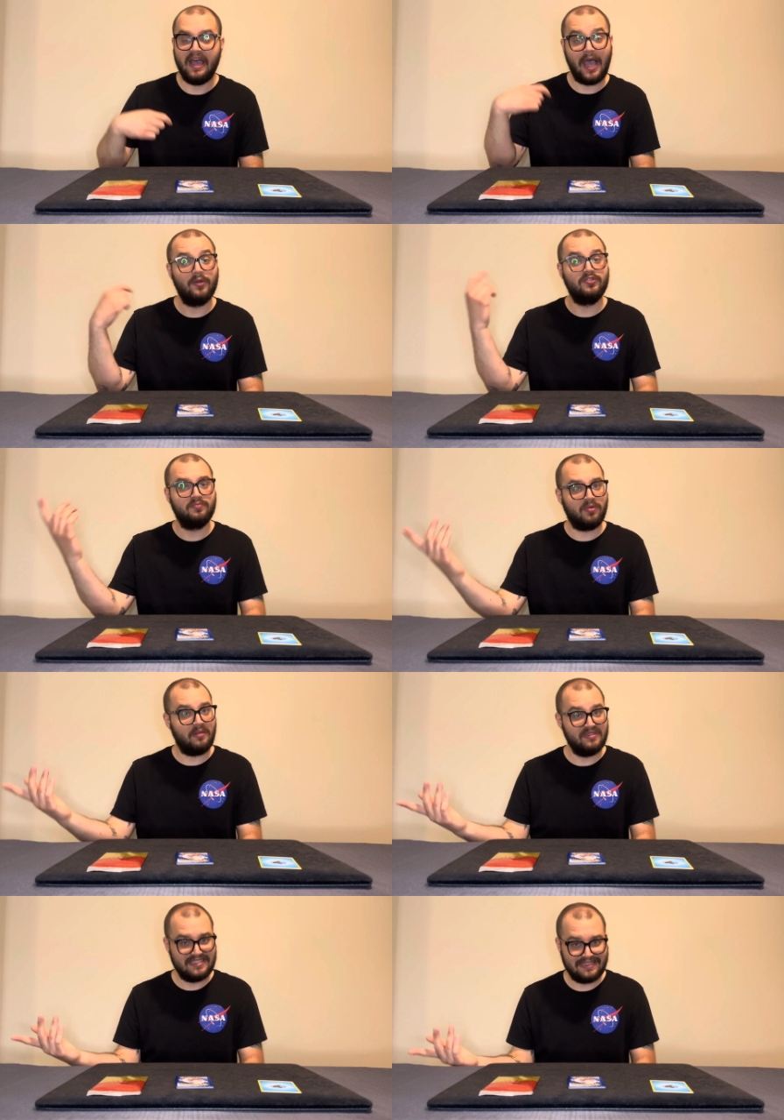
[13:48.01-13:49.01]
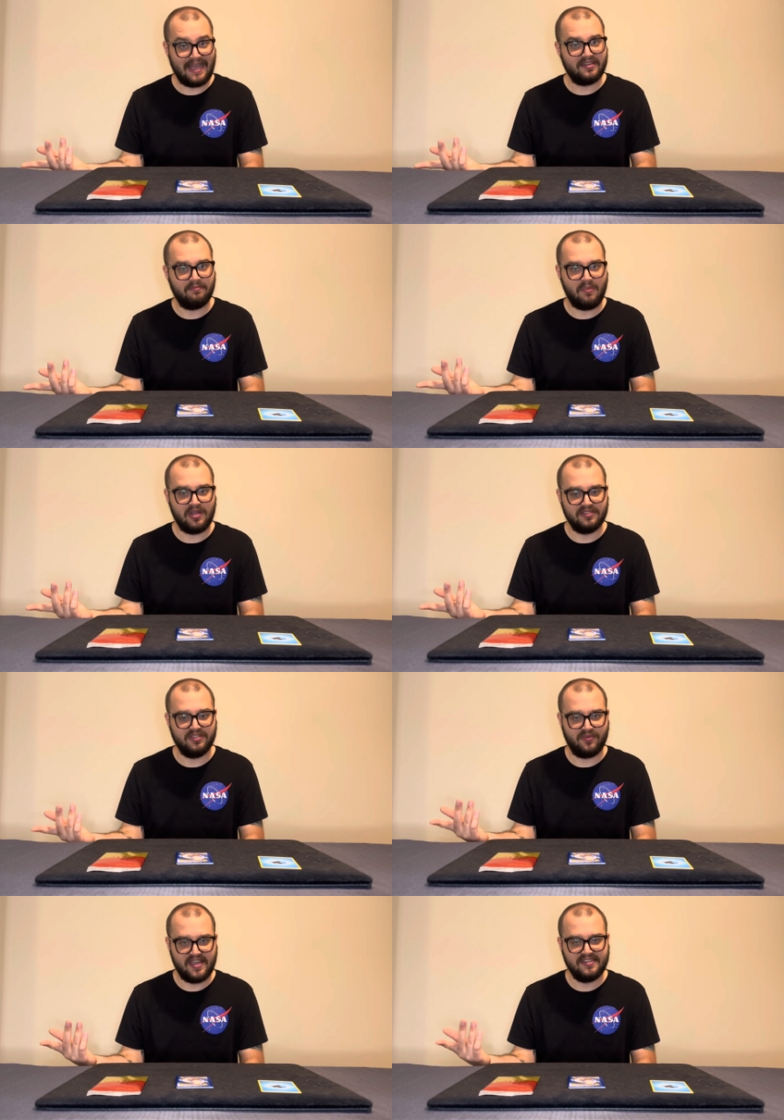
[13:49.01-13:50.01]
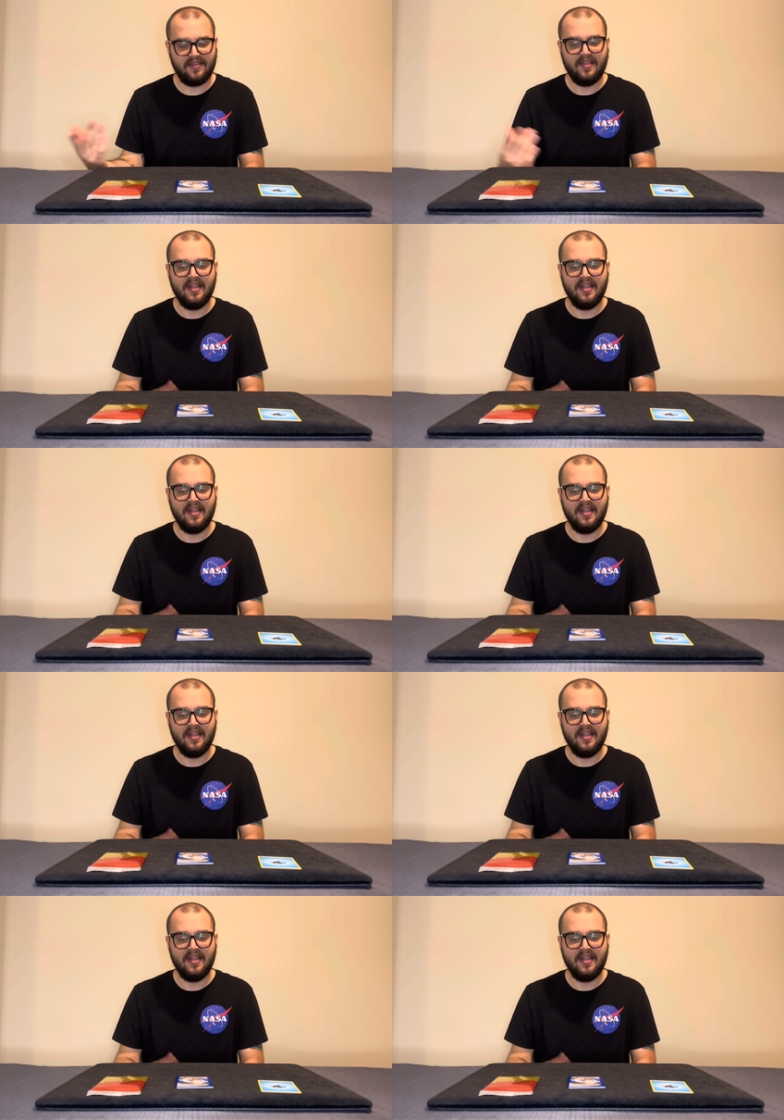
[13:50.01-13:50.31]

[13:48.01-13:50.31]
I would do probably stand up Monte, right?